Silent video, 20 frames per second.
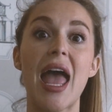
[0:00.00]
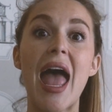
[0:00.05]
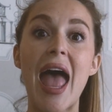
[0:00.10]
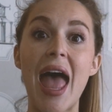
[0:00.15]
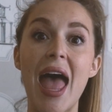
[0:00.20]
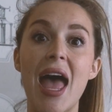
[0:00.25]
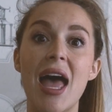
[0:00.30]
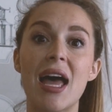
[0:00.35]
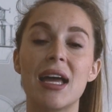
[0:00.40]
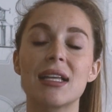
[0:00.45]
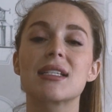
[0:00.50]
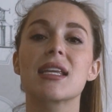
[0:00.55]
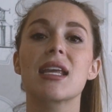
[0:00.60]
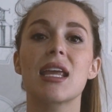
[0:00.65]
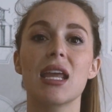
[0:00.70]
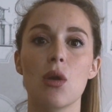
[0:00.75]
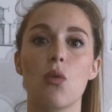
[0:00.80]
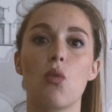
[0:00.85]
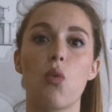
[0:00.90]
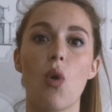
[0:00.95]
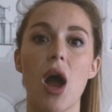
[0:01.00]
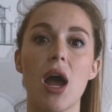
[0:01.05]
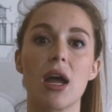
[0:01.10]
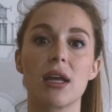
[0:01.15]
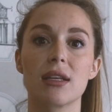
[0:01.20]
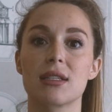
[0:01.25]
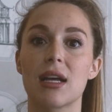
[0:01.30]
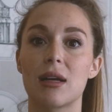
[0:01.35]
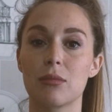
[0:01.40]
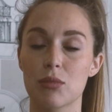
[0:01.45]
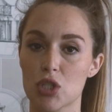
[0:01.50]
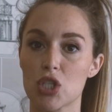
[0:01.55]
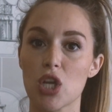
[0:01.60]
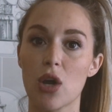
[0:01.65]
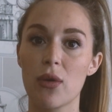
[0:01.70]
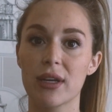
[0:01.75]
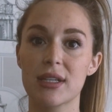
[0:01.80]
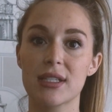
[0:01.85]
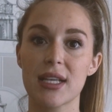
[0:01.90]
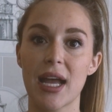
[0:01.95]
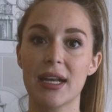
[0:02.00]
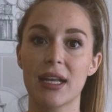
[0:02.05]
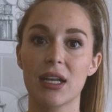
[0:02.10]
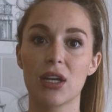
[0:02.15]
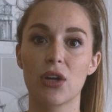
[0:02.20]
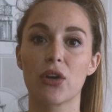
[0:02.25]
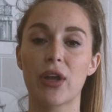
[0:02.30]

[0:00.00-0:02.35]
and it was. I'm so excited.